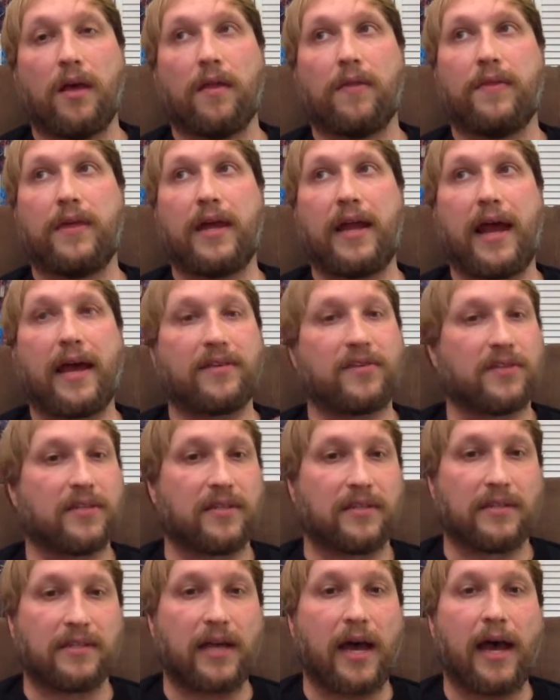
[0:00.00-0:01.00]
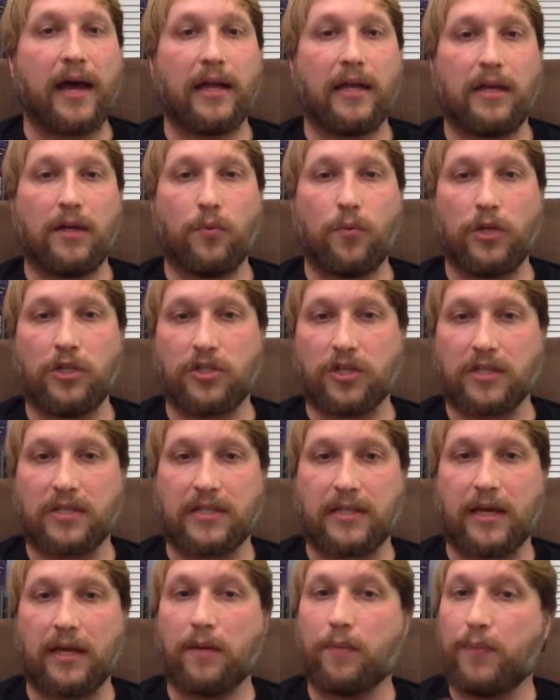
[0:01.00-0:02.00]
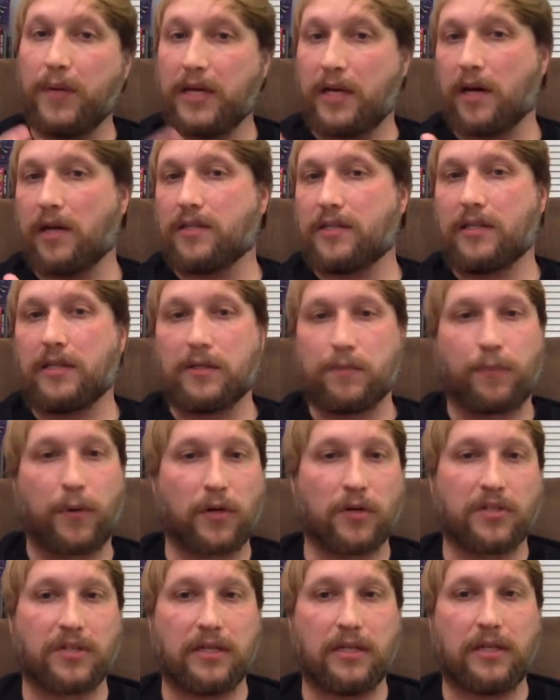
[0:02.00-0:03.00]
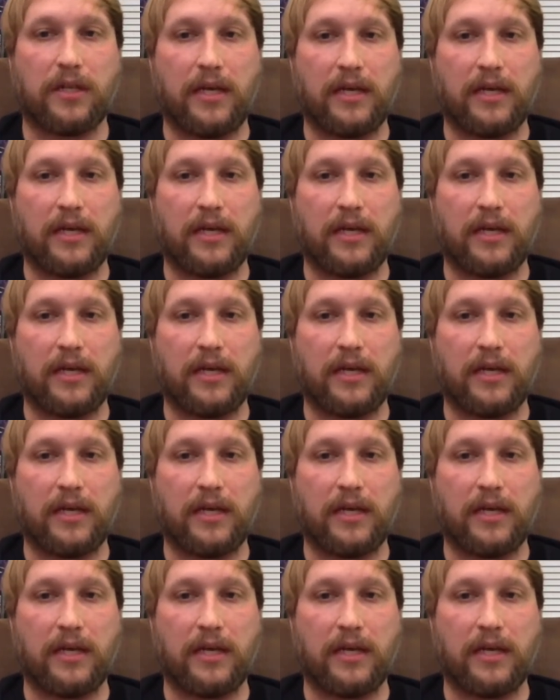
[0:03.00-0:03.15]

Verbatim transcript: that as a society we just think because this person